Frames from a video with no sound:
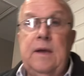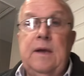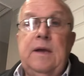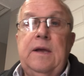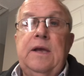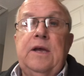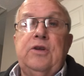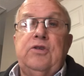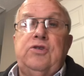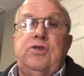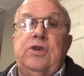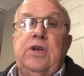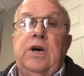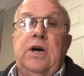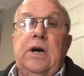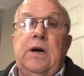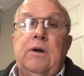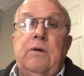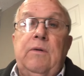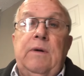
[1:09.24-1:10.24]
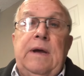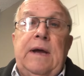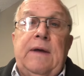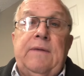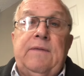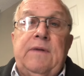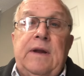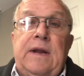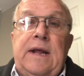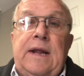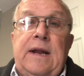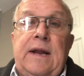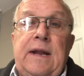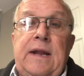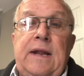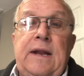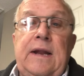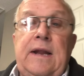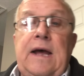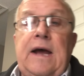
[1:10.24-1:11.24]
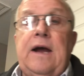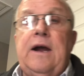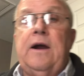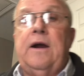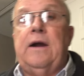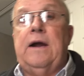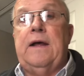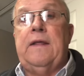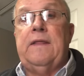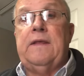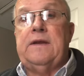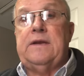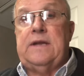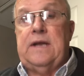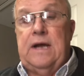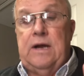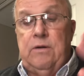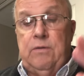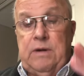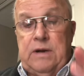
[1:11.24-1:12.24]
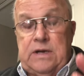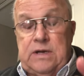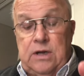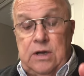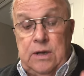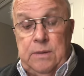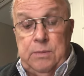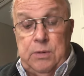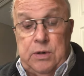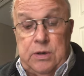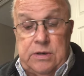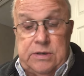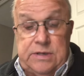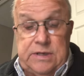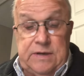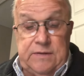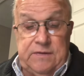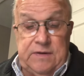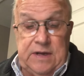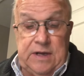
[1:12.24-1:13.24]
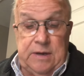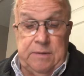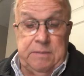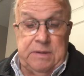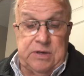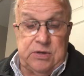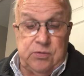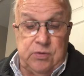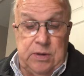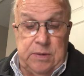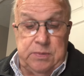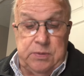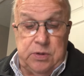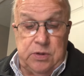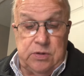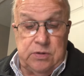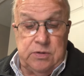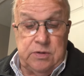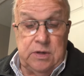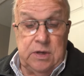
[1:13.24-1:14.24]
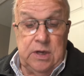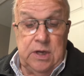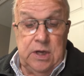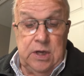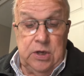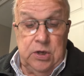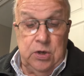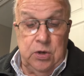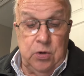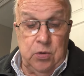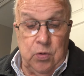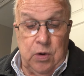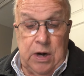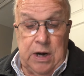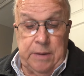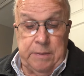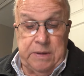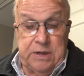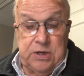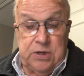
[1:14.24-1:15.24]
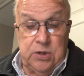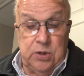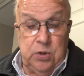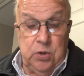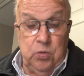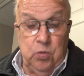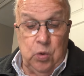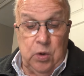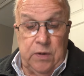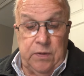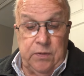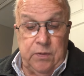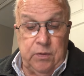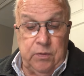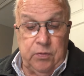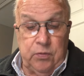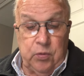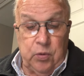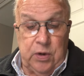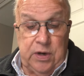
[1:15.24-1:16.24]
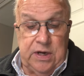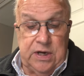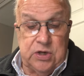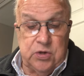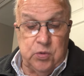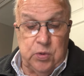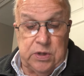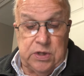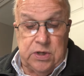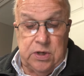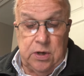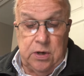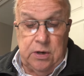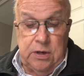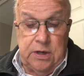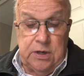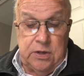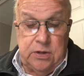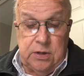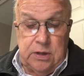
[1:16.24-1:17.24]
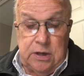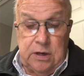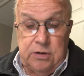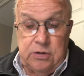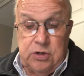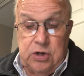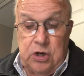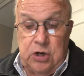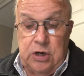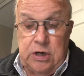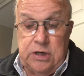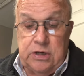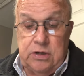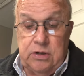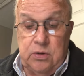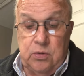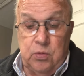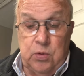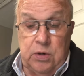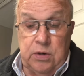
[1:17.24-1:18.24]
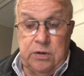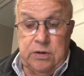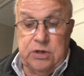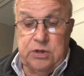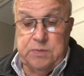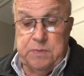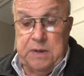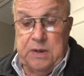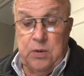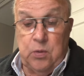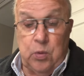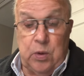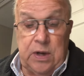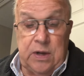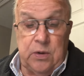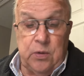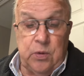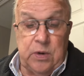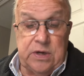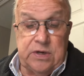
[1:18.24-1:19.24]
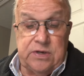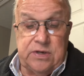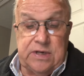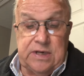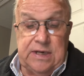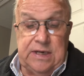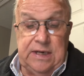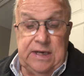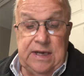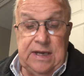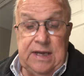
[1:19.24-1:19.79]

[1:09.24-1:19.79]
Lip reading: get stuck. We have to let a little air out of the tire. We have to humble ourselves down. My scriptures, Deuteronomy 2, 1 through 3, "As we turned and took our journey into the wilderness by the way of the Red Sea,